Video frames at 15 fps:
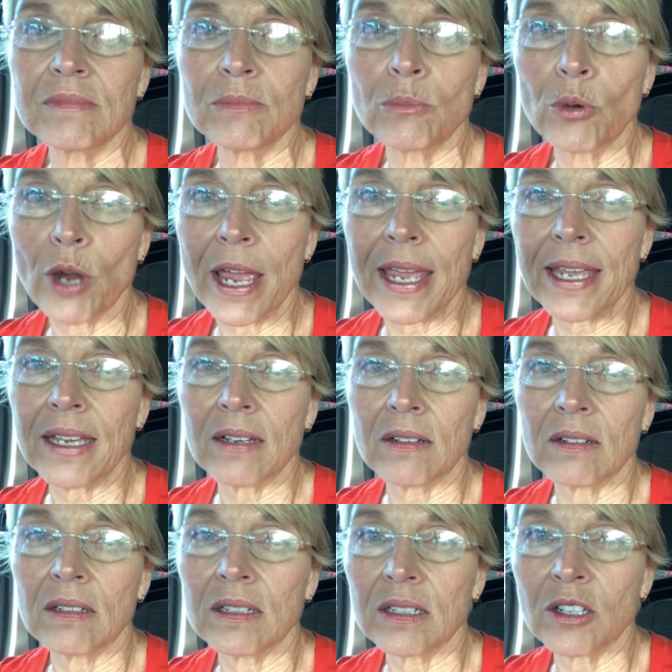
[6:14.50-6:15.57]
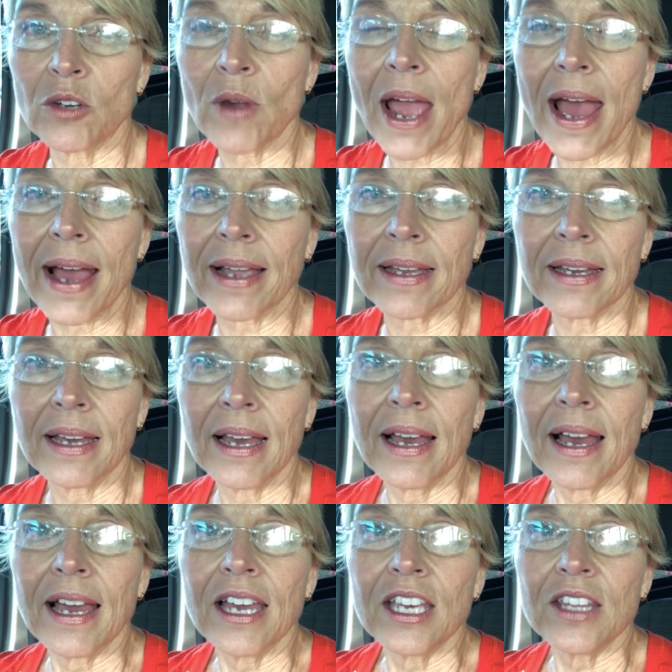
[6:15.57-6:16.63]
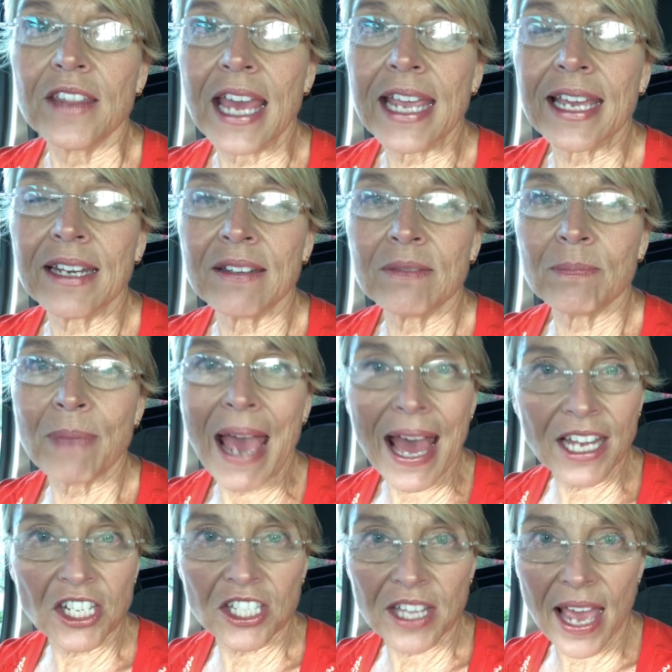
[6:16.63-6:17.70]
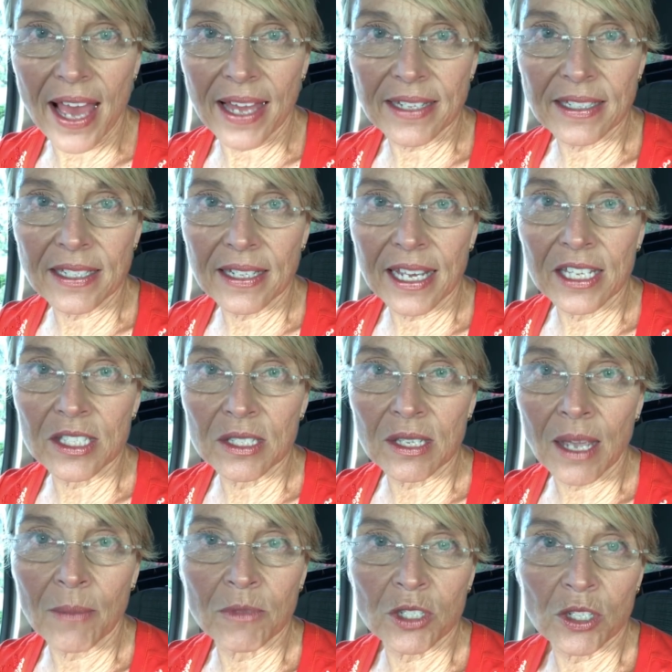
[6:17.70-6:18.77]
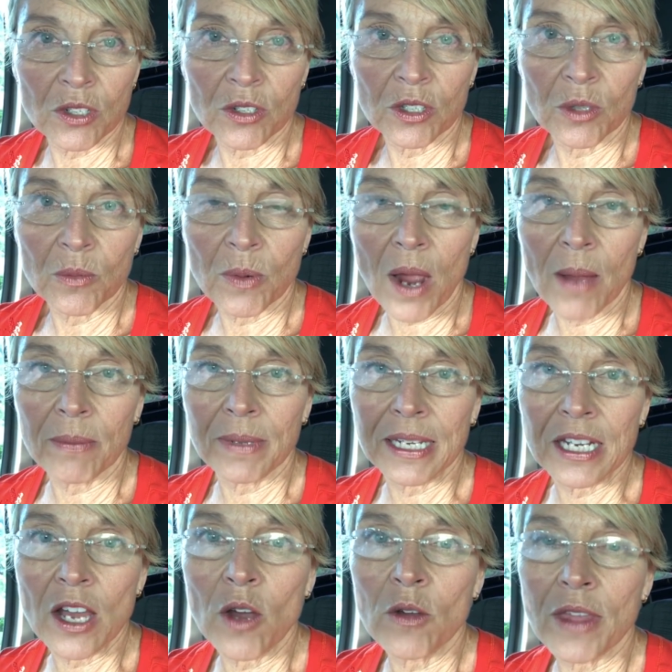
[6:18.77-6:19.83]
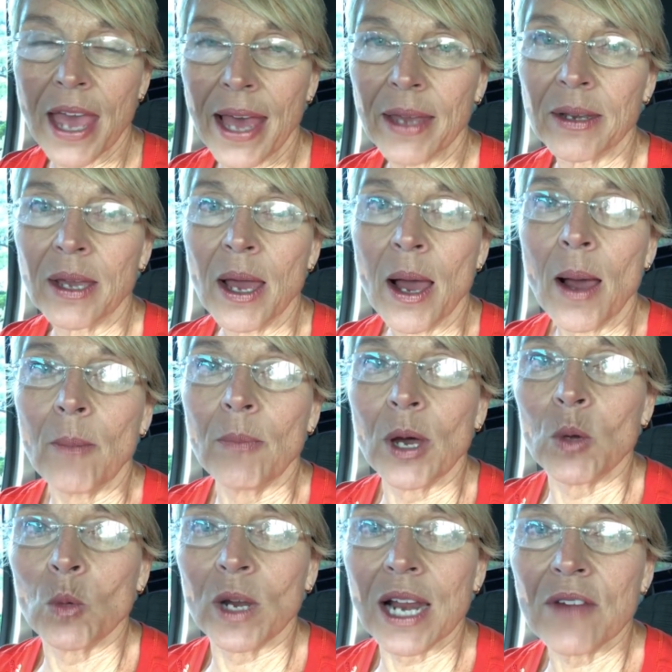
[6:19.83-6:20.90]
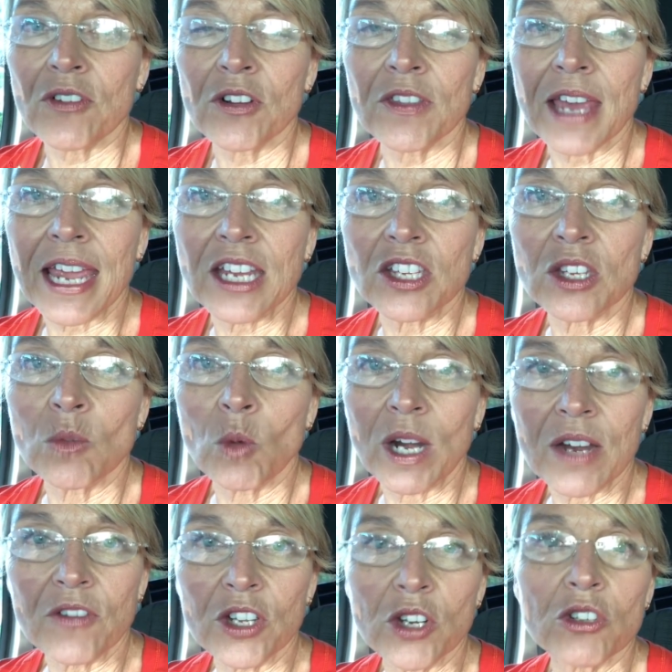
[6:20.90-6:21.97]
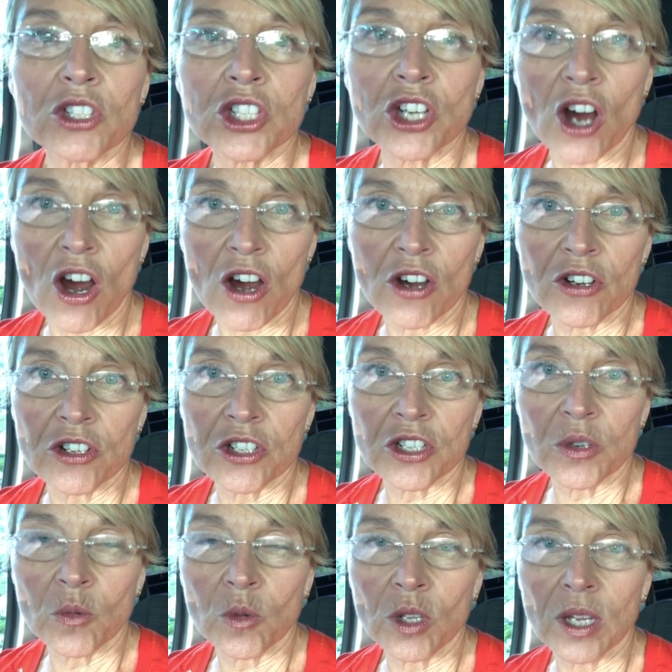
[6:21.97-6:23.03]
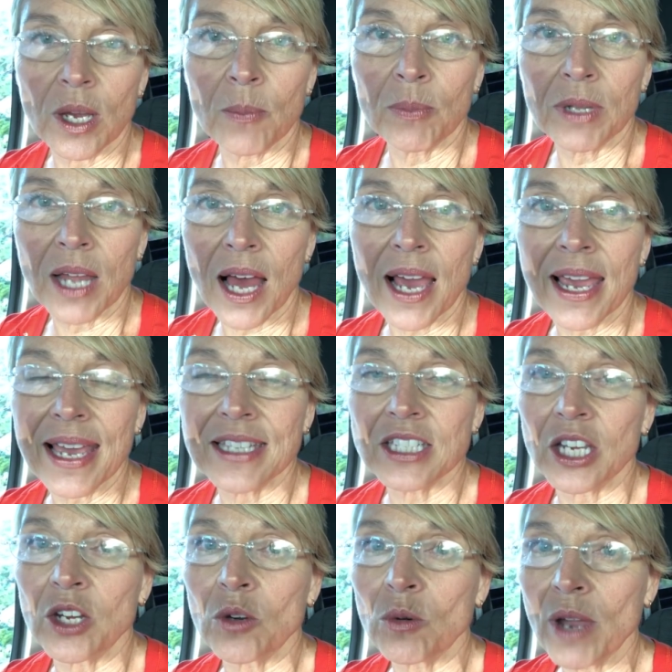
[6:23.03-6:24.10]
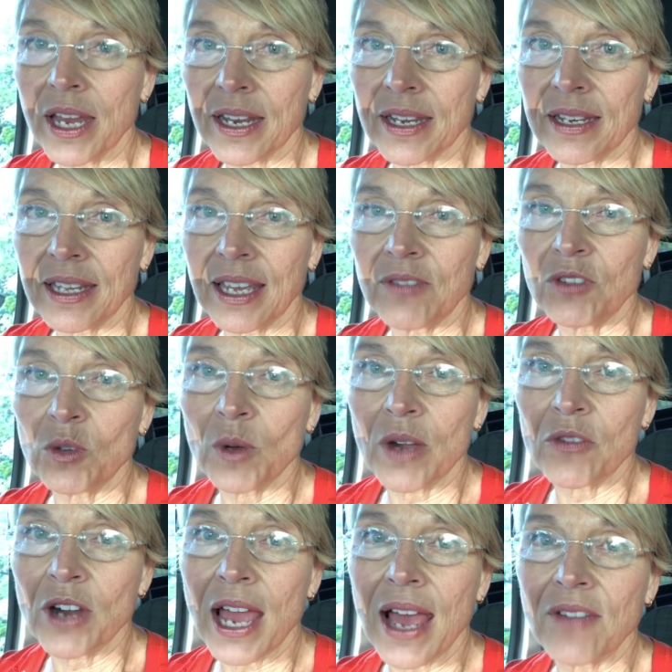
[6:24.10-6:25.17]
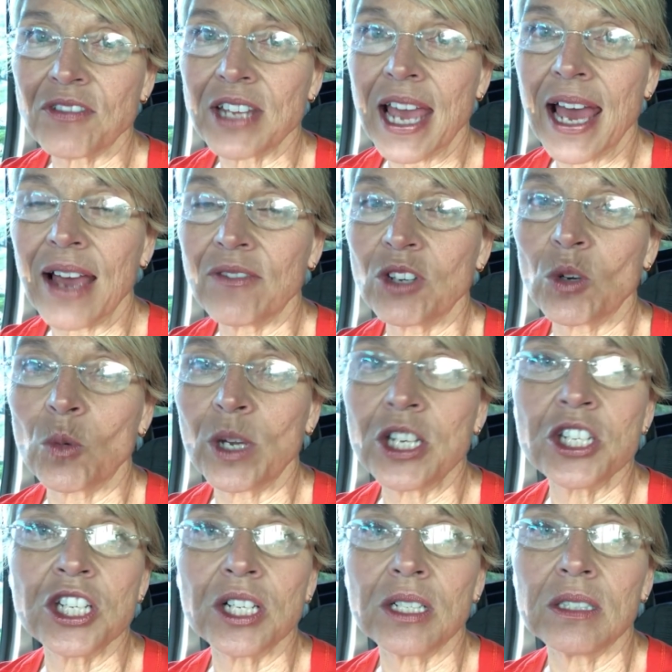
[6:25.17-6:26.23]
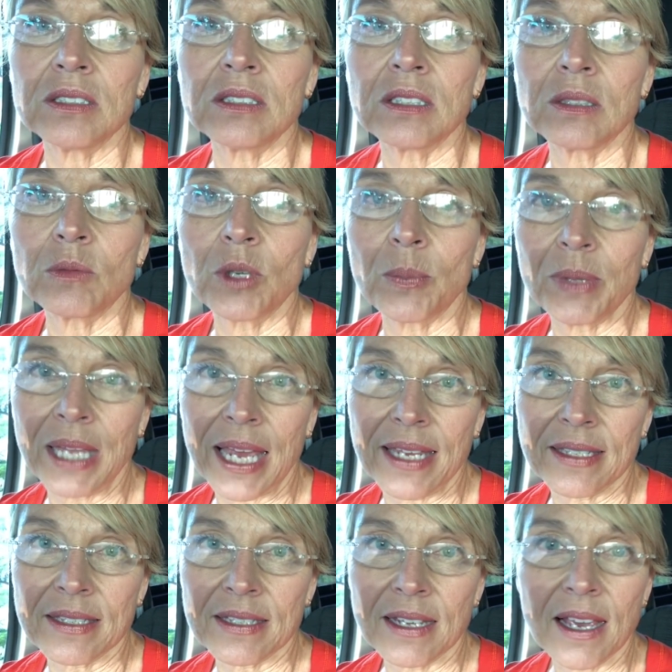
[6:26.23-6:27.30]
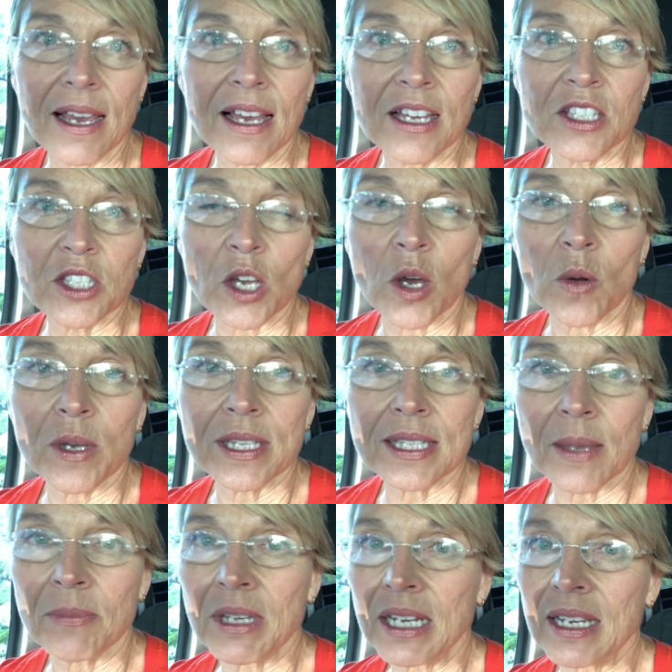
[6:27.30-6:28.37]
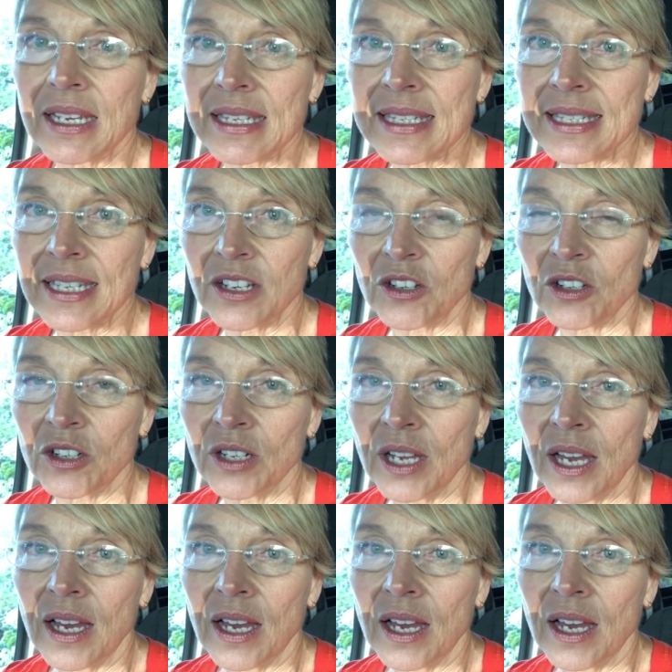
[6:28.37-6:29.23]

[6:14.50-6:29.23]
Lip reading: break or a crack, they can patch that, as I'm sure you probably know that. But whatever you're charged will apply as a credit if you ever have to have your windshield replaced. So it's something to consider